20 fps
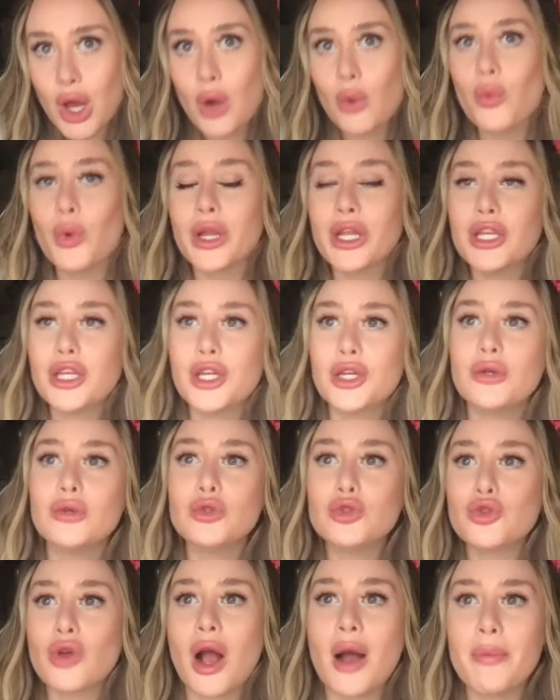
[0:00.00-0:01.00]
When you
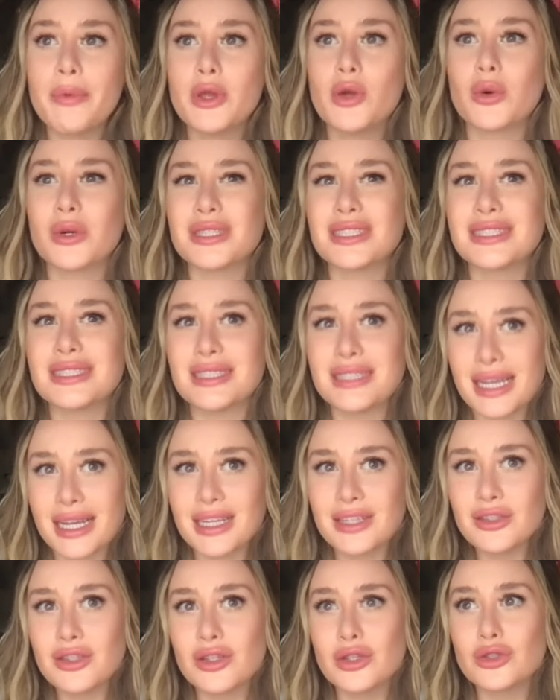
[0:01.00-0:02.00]
drop your
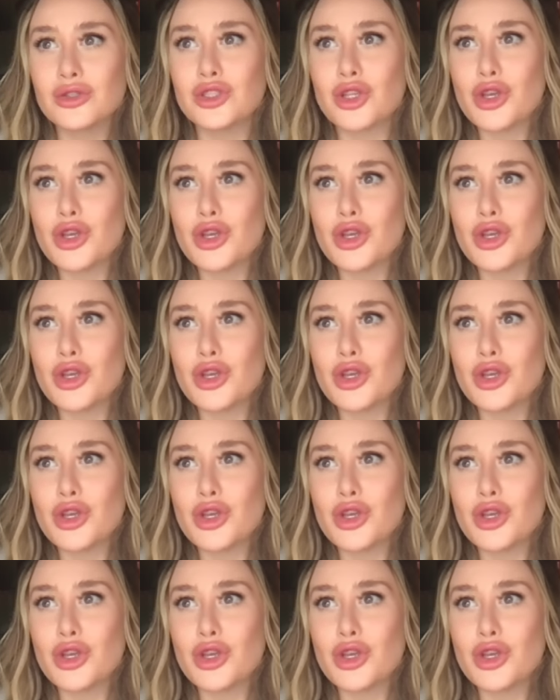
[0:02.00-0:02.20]
standards,